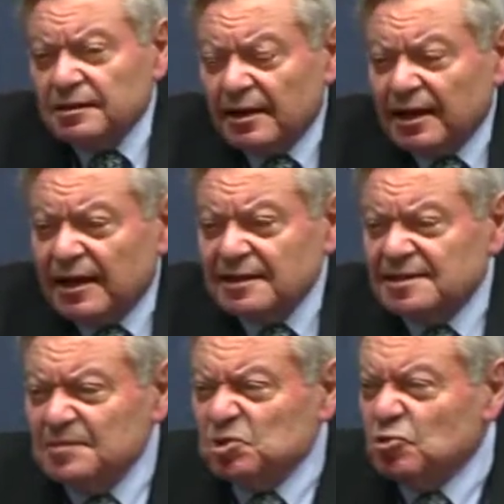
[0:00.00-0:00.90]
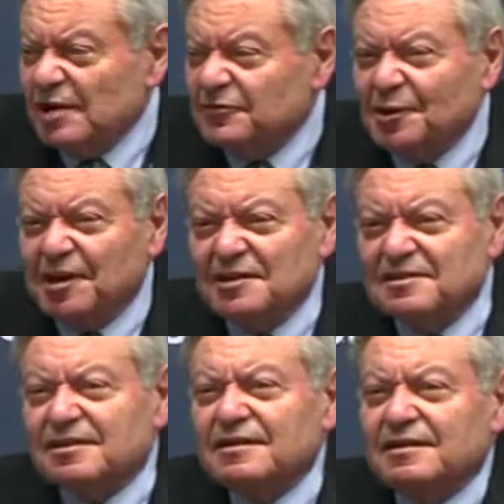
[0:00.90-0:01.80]
I seem to
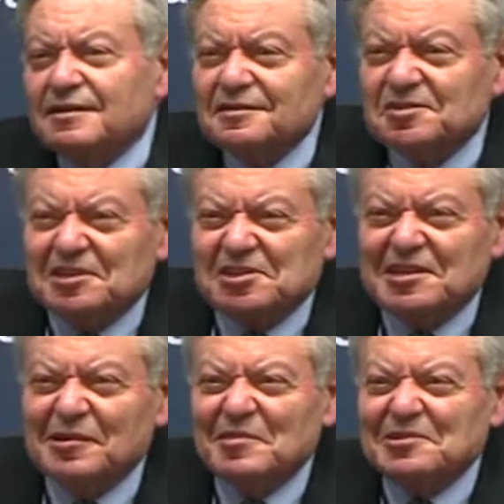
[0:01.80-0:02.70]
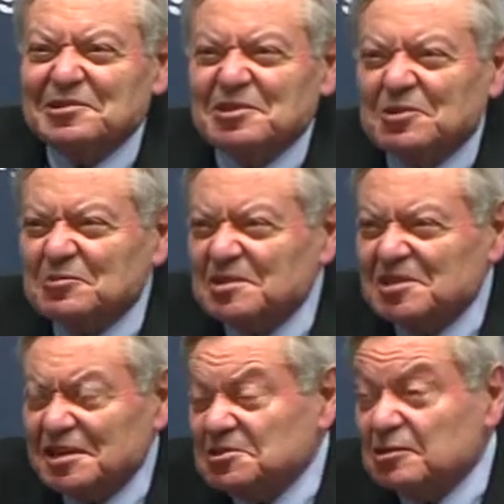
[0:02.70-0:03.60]
advocate 6 kilometers between
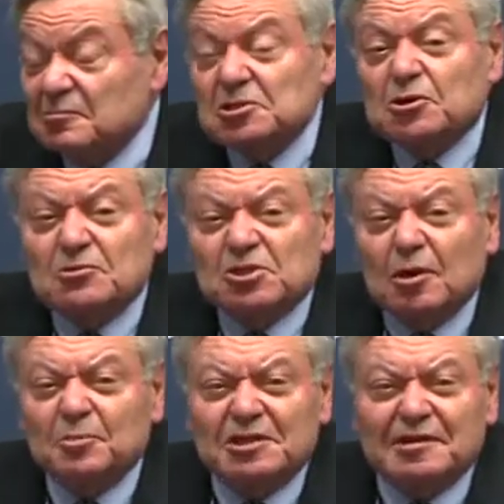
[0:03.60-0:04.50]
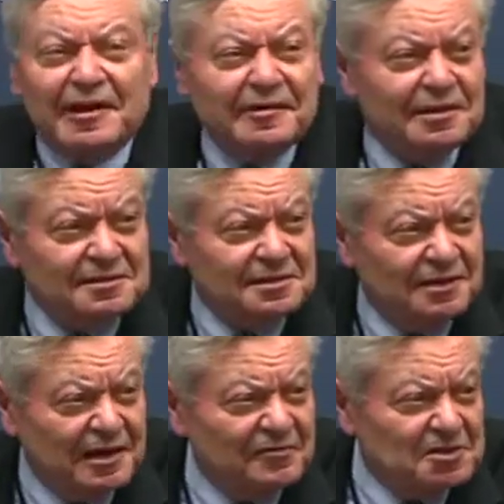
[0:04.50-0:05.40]
stations, which goes completely against
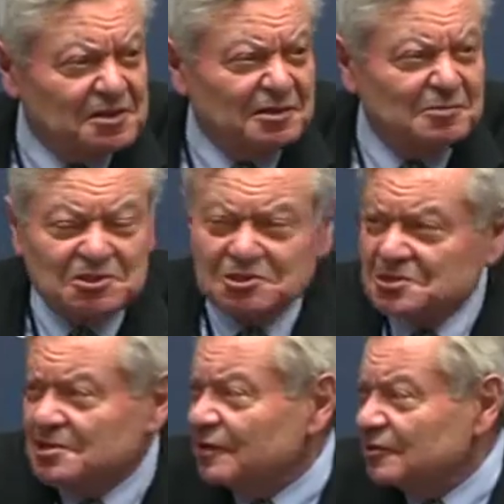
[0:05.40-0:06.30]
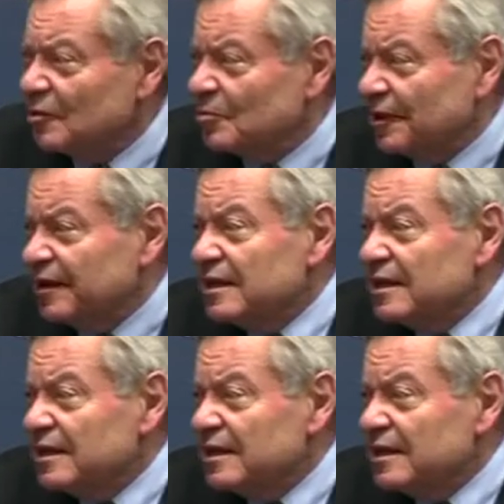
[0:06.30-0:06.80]
everything which is done normally.